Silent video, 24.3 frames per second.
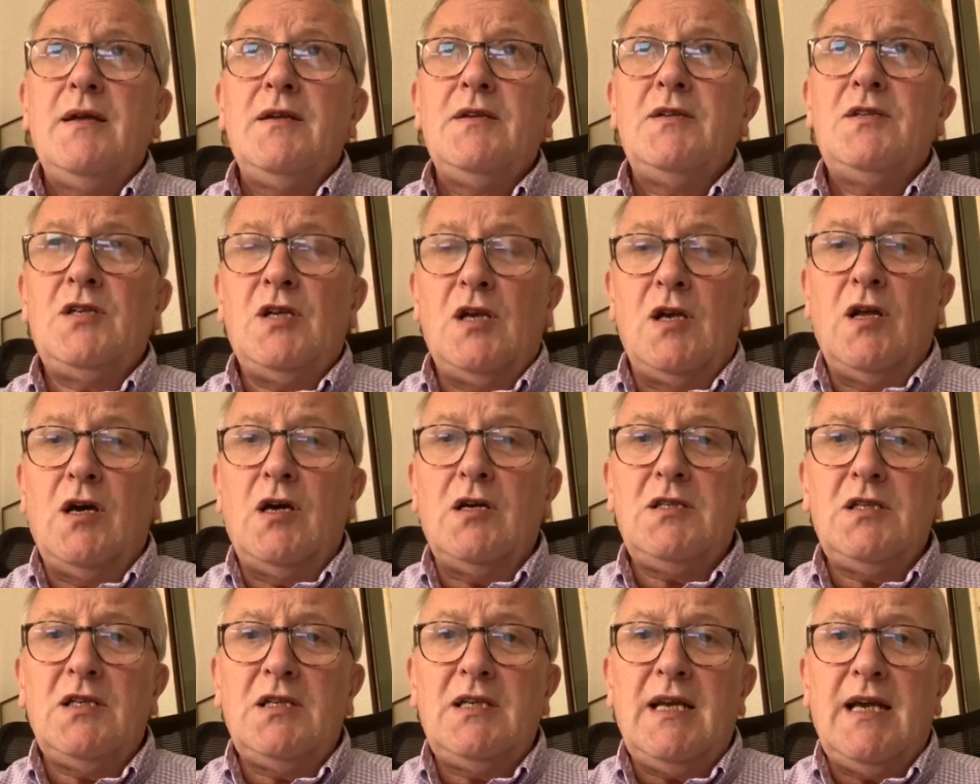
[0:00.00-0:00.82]

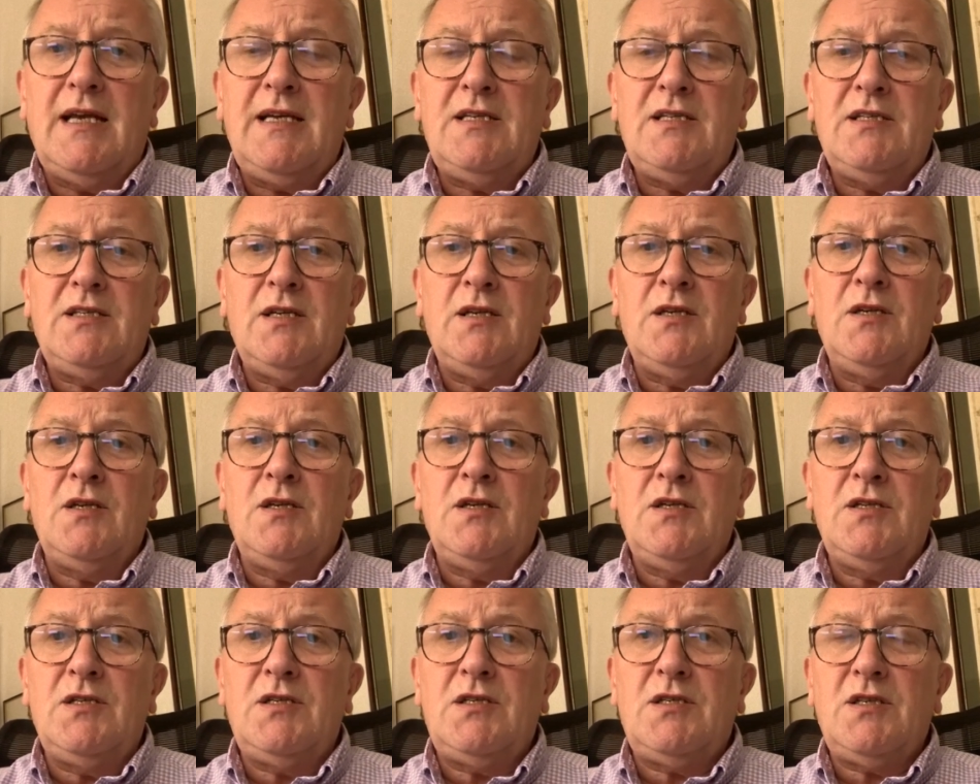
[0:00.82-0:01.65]
Tolata
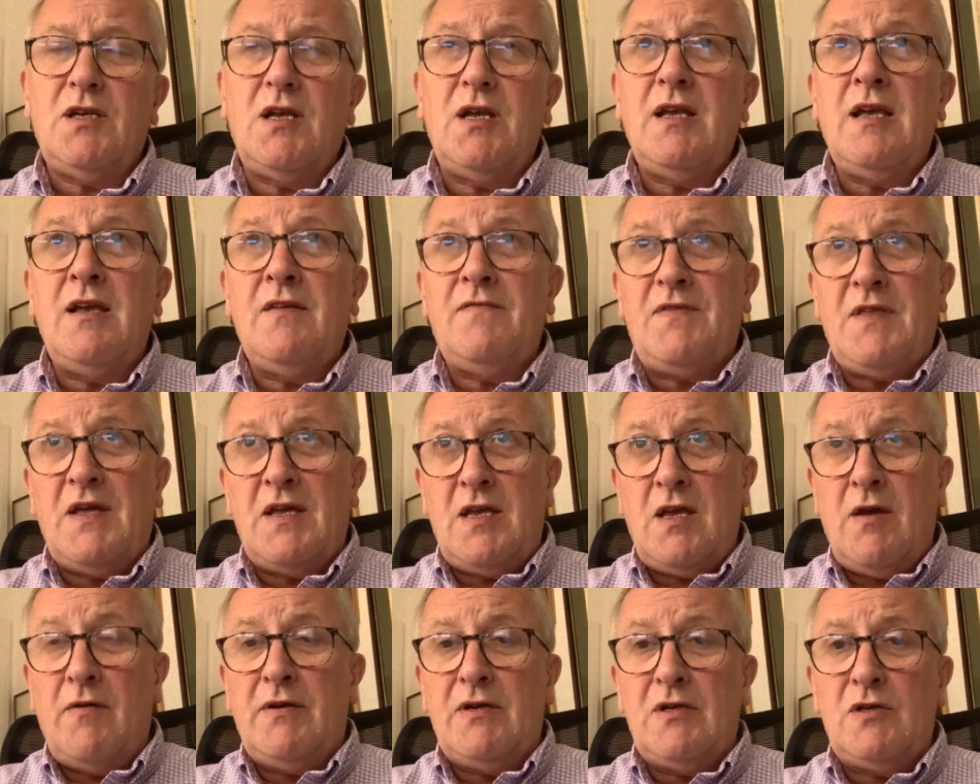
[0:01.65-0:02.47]
cases, if they
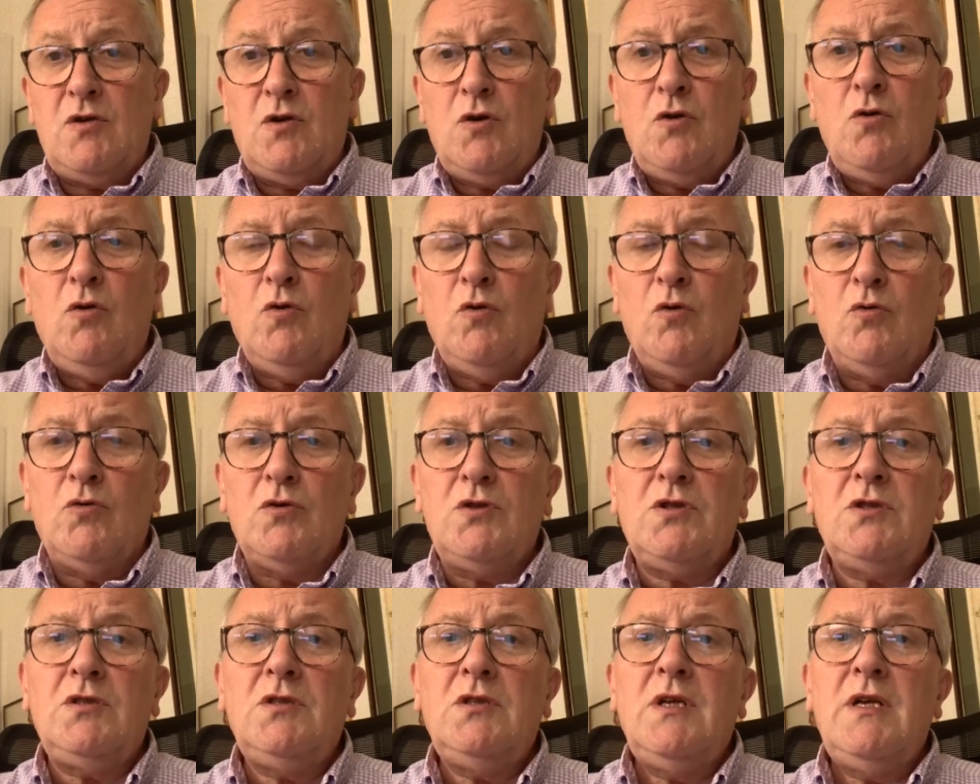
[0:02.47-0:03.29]
go into court,
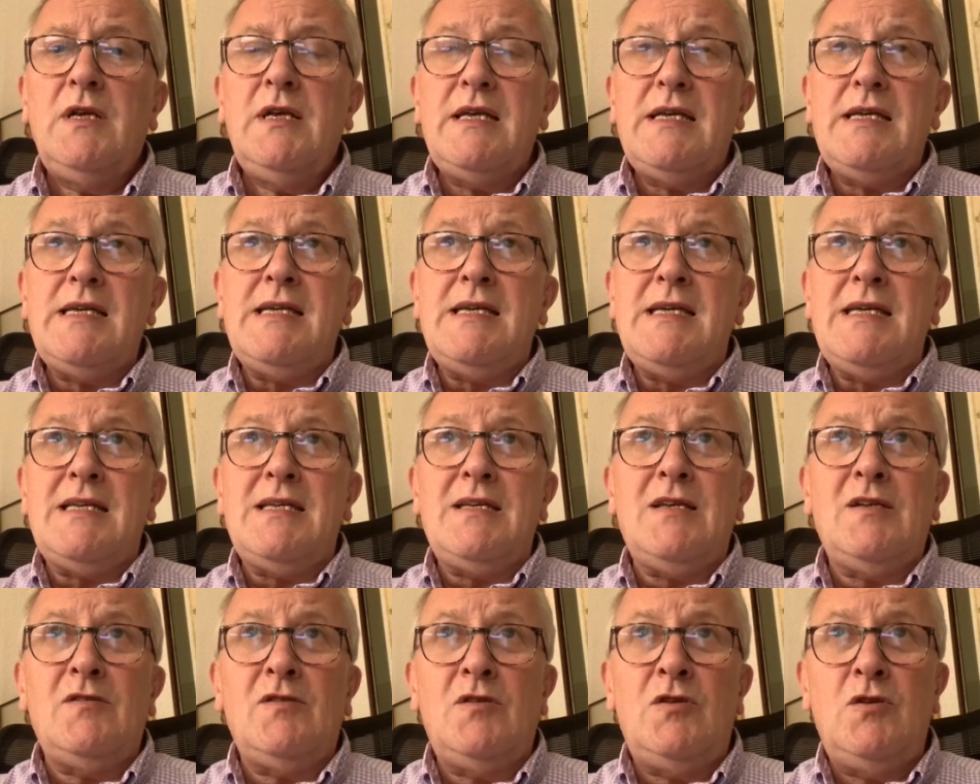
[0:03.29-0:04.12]

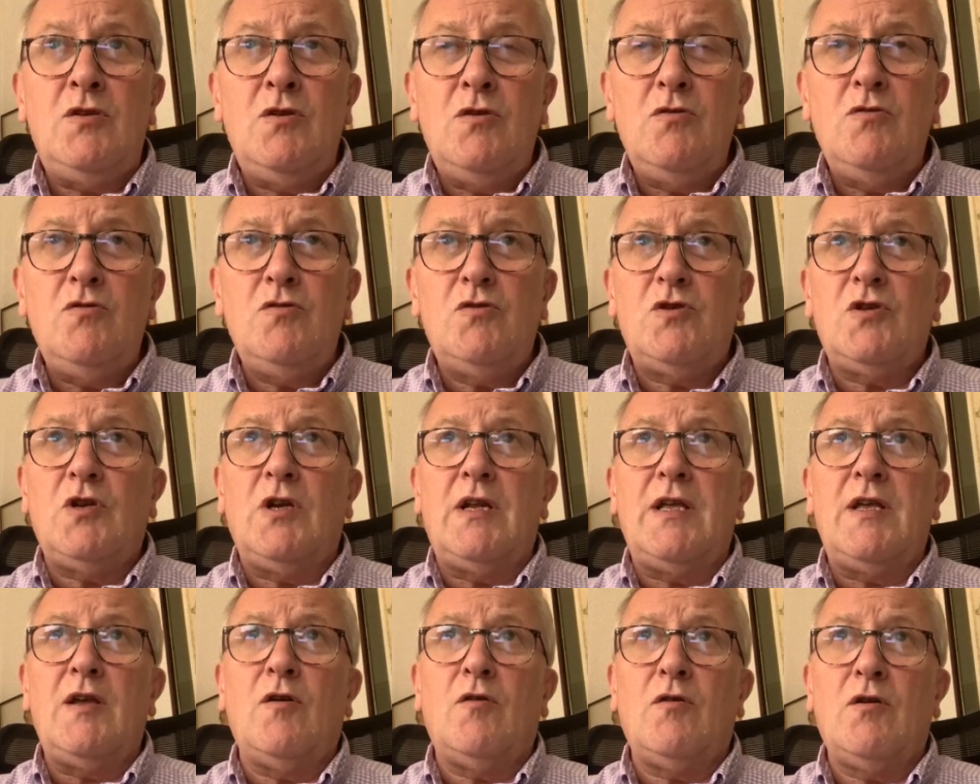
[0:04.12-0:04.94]

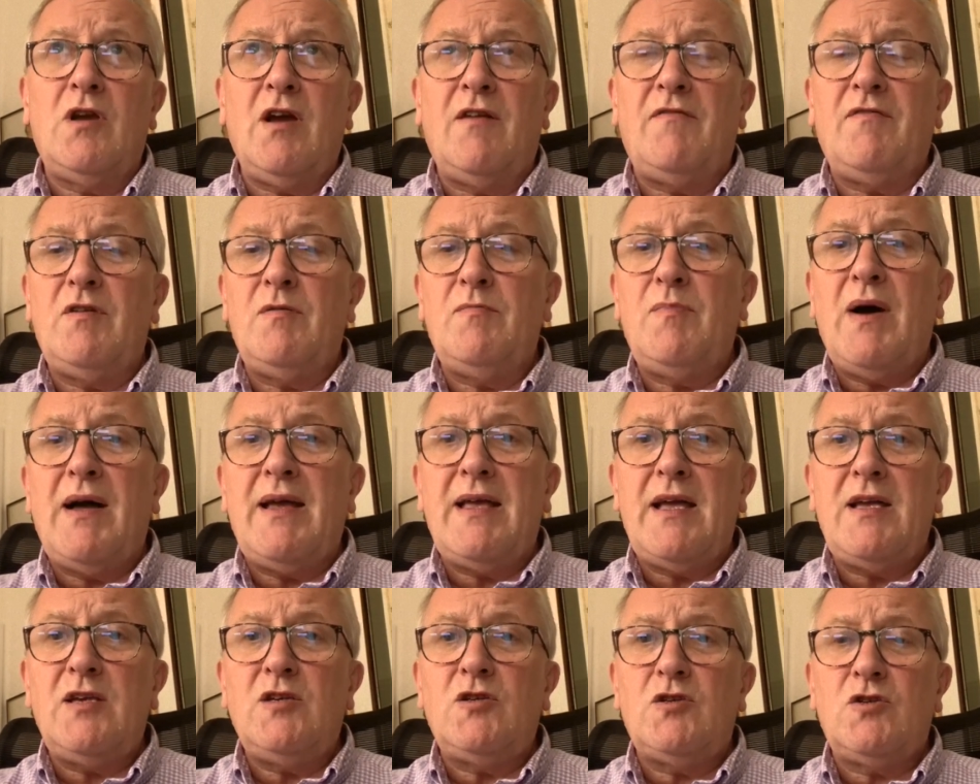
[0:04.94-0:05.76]
usually are governed by
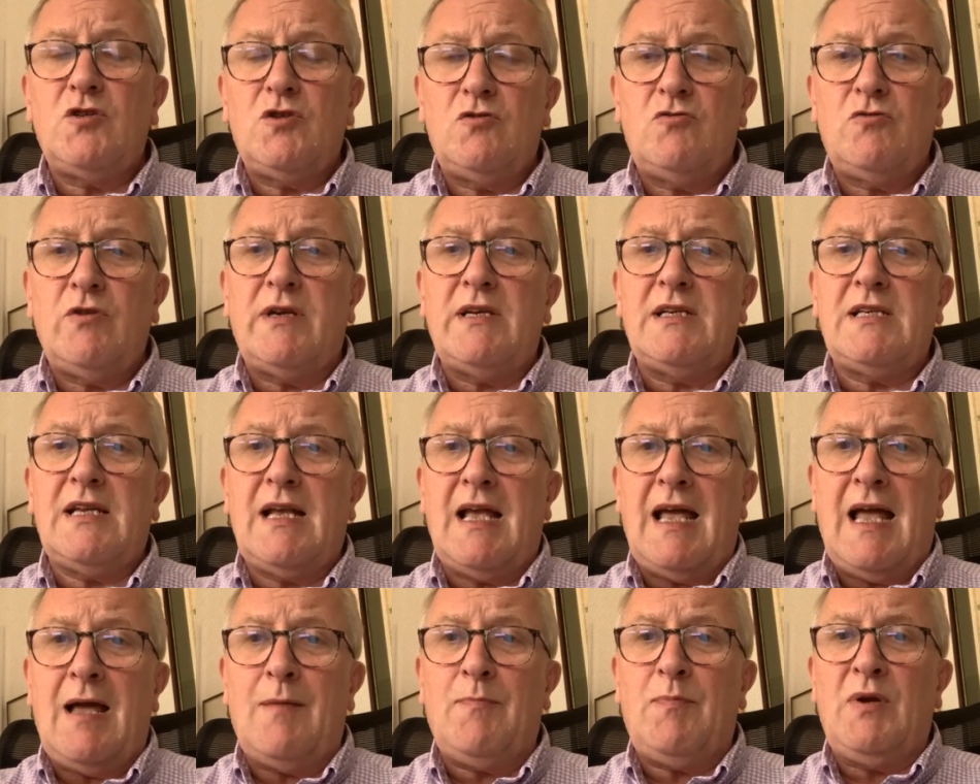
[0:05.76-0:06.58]
a strict
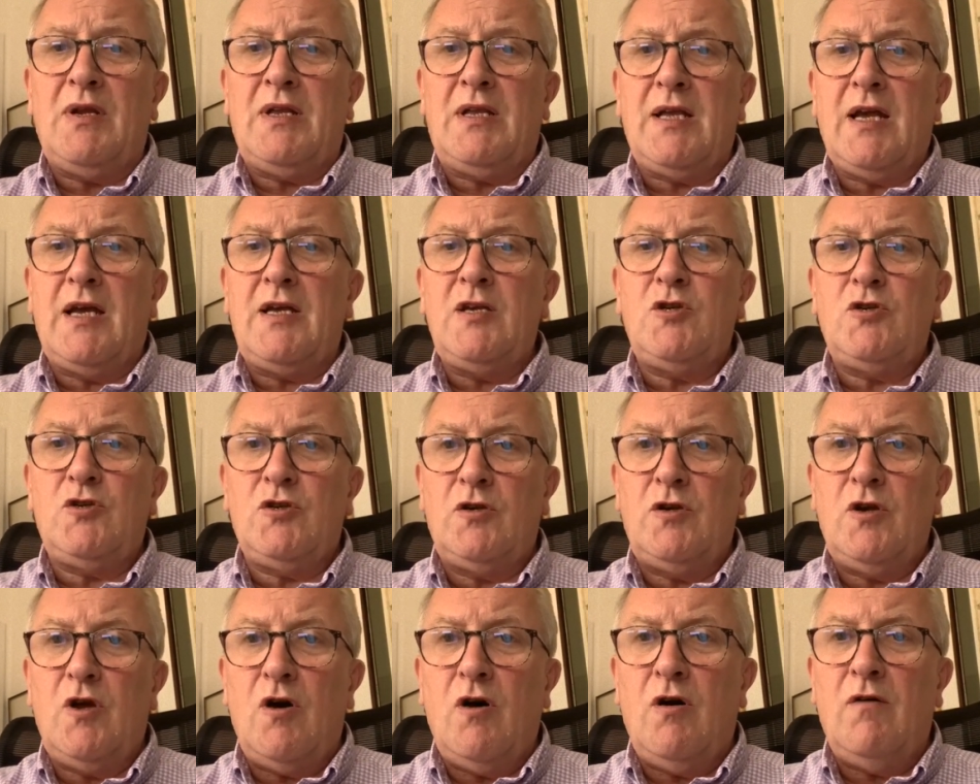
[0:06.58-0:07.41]

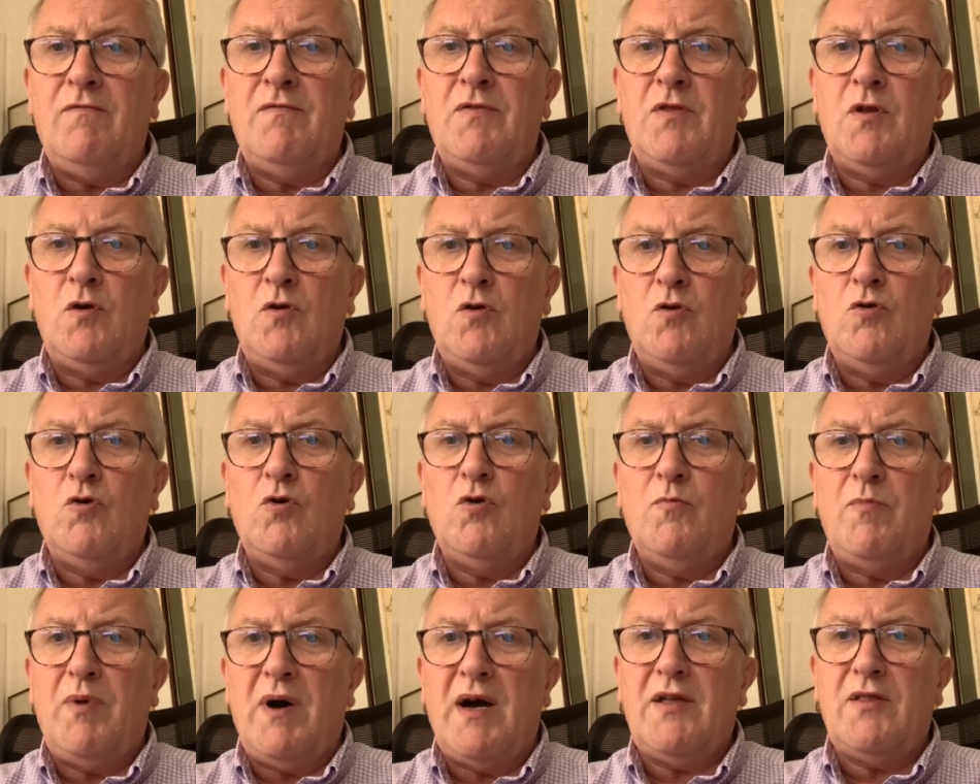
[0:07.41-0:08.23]
application of the
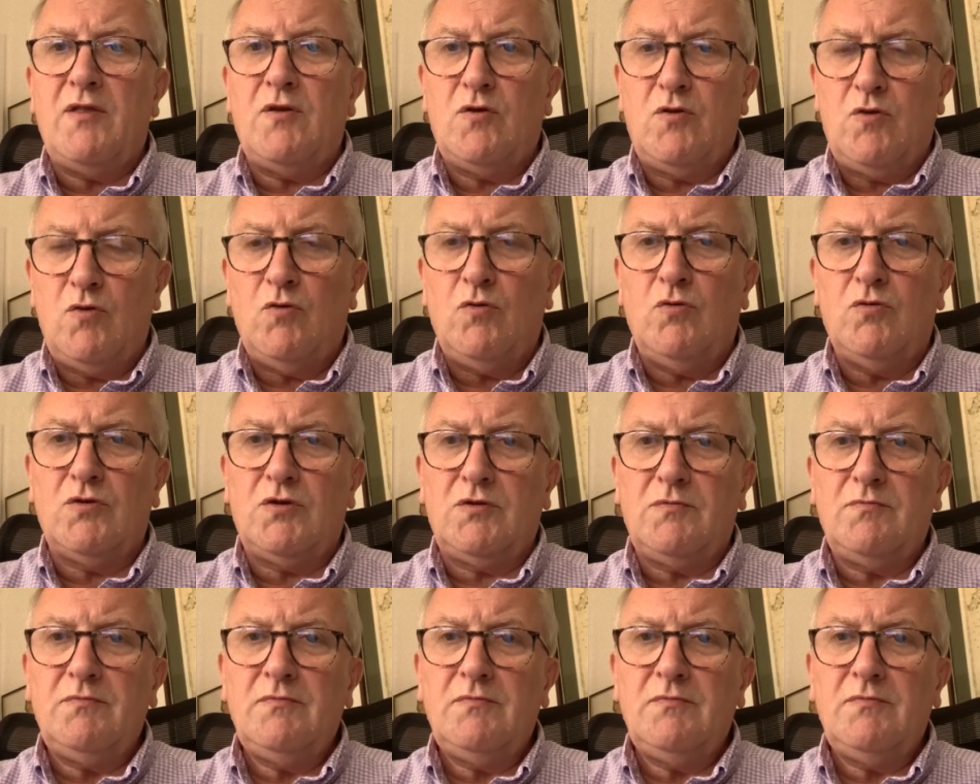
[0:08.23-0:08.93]
law by the court.